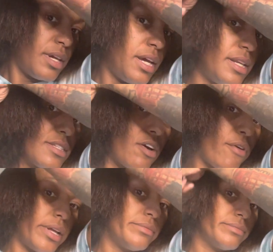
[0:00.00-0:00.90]
And it's
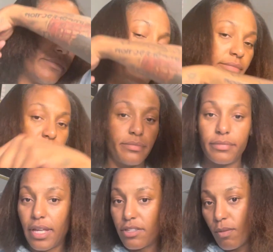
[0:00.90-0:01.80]
going.
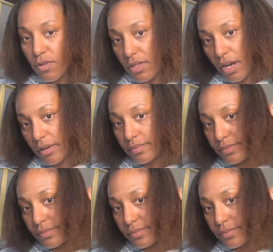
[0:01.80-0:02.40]
It's almost there.